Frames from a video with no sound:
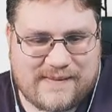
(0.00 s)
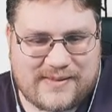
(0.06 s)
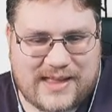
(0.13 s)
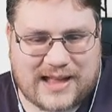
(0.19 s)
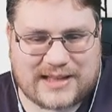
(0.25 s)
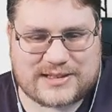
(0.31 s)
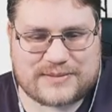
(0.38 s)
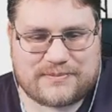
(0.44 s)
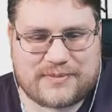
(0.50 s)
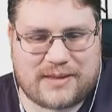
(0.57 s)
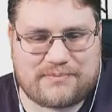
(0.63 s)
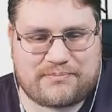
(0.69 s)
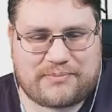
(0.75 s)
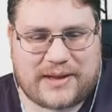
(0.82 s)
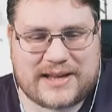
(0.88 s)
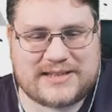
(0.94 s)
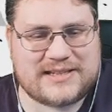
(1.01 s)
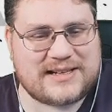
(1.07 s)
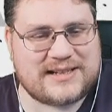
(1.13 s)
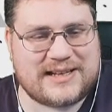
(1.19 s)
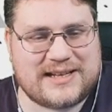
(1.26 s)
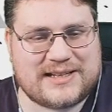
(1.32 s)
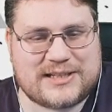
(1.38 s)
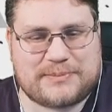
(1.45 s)
That's
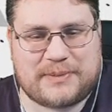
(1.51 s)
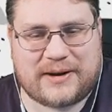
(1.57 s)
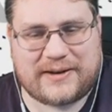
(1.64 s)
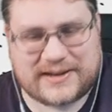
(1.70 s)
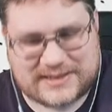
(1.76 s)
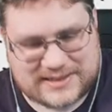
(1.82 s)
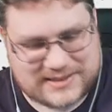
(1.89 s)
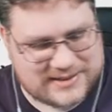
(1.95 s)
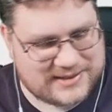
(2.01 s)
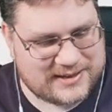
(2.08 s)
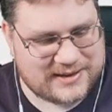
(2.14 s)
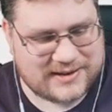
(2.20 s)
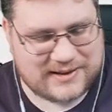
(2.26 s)
basically the spirit.